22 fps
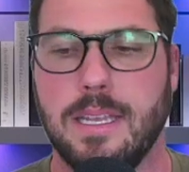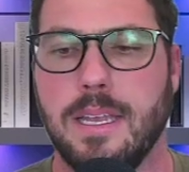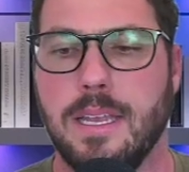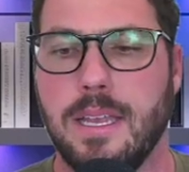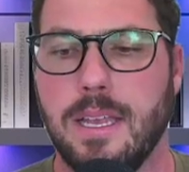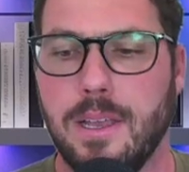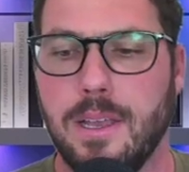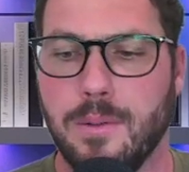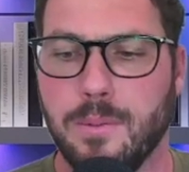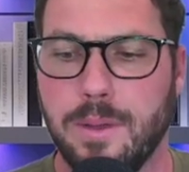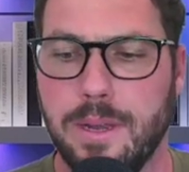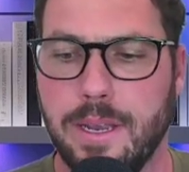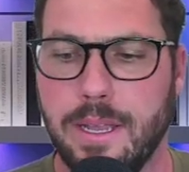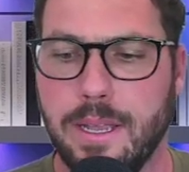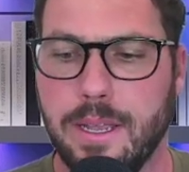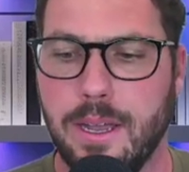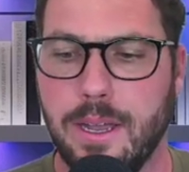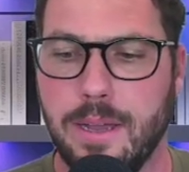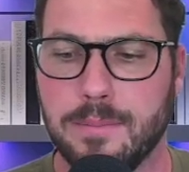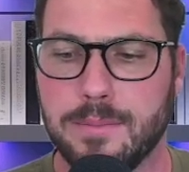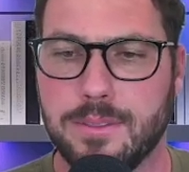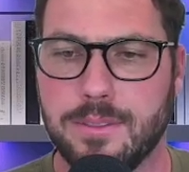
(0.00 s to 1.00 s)
when it
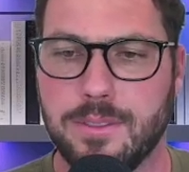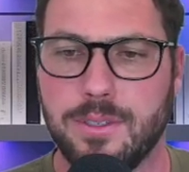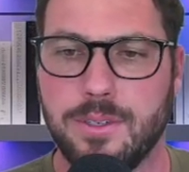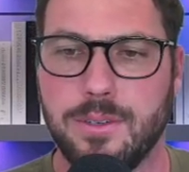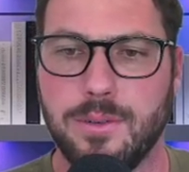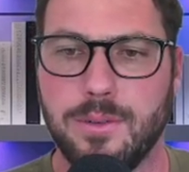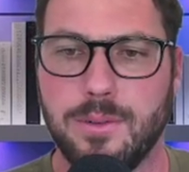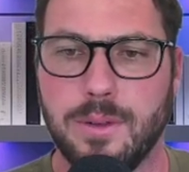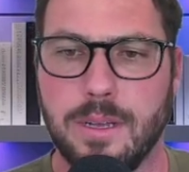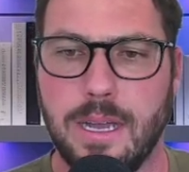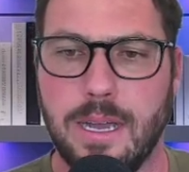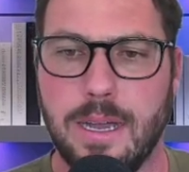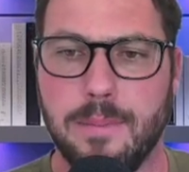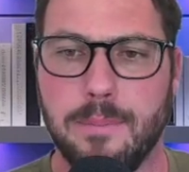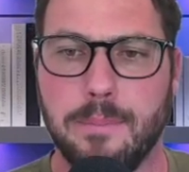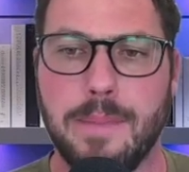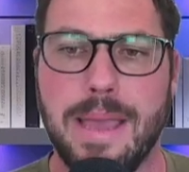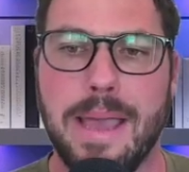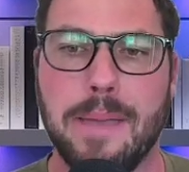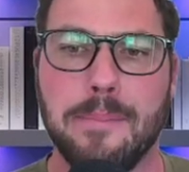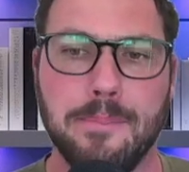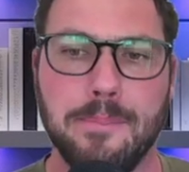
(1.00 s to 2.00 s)
comes to
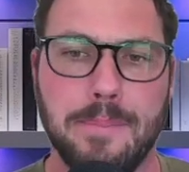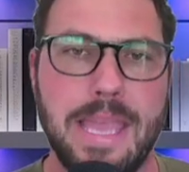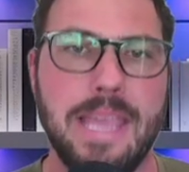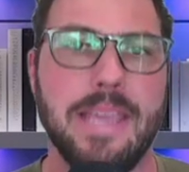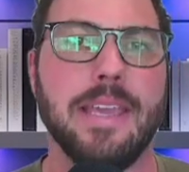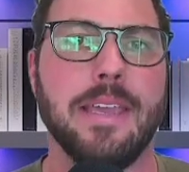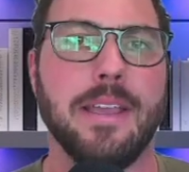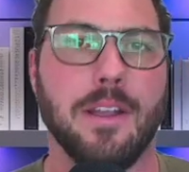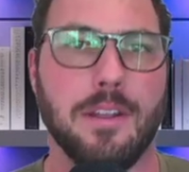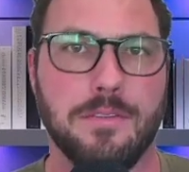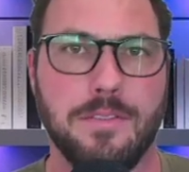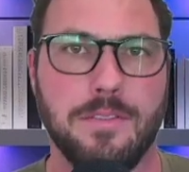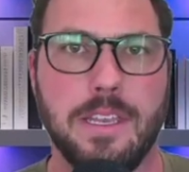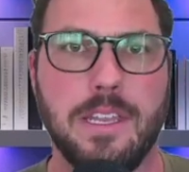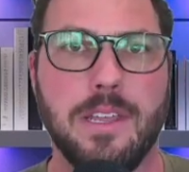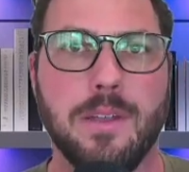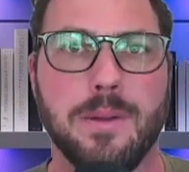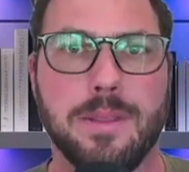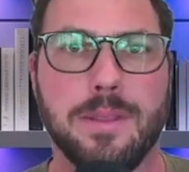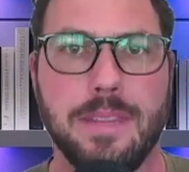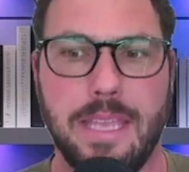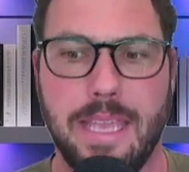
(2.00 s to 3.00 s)
making our video
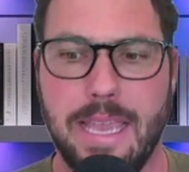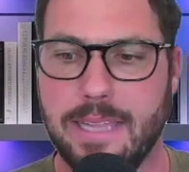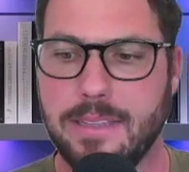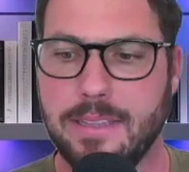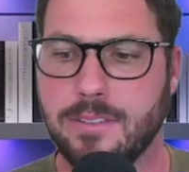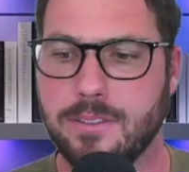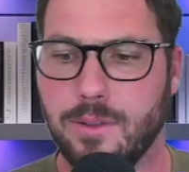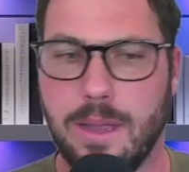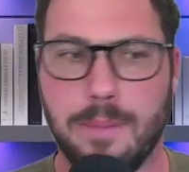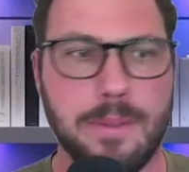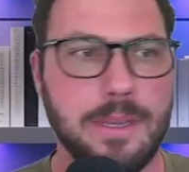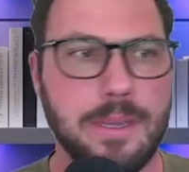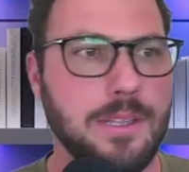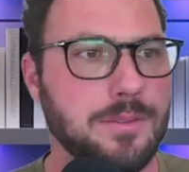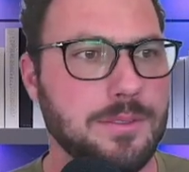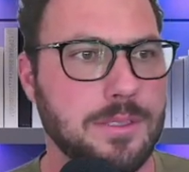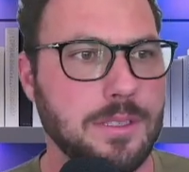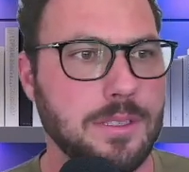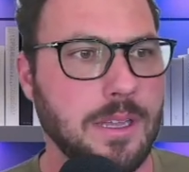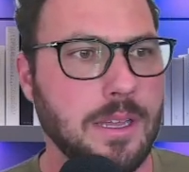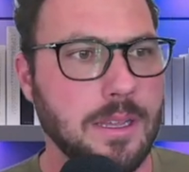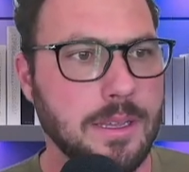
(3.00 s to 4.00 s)
in the end. So I'm going to use
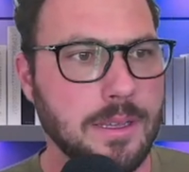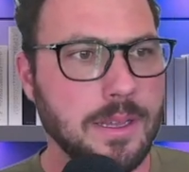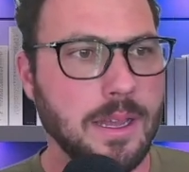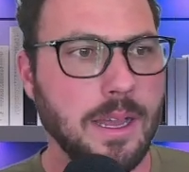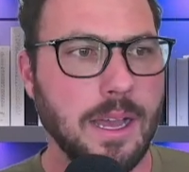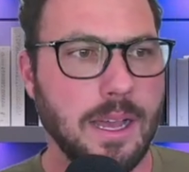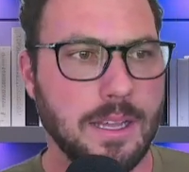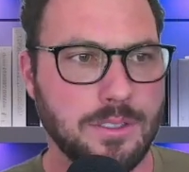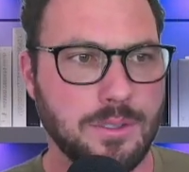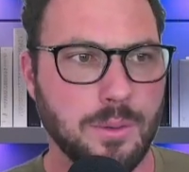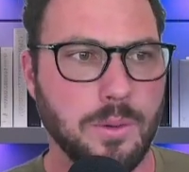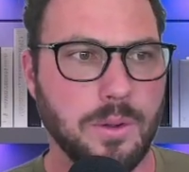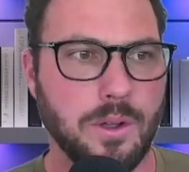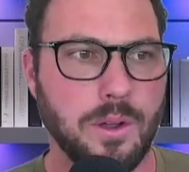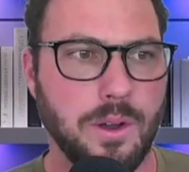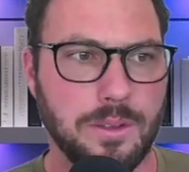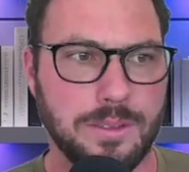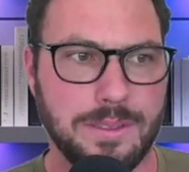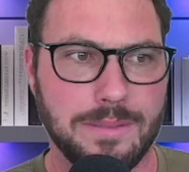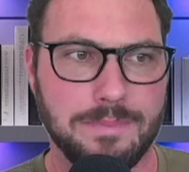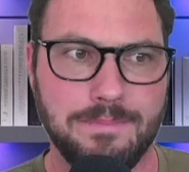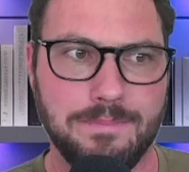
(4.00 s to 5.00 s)
a tool
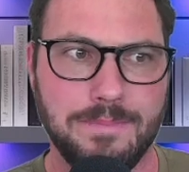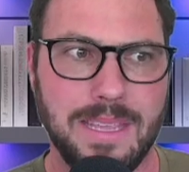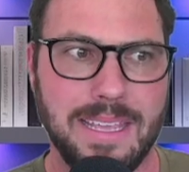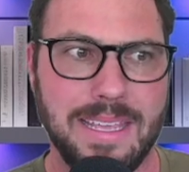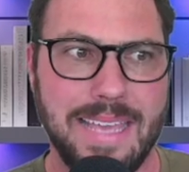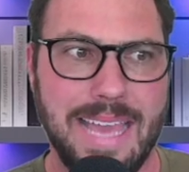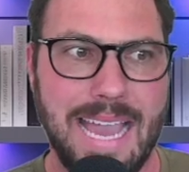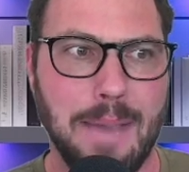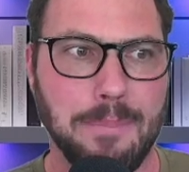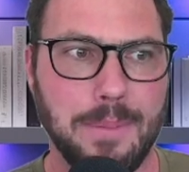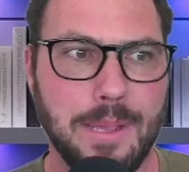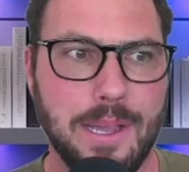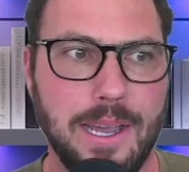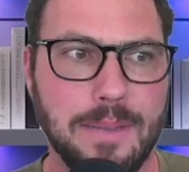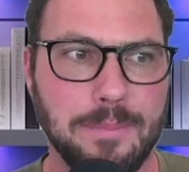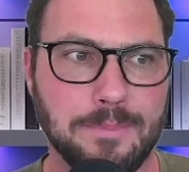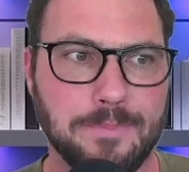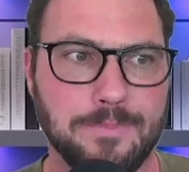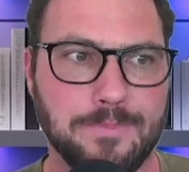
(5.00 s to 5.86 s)
called CapCut.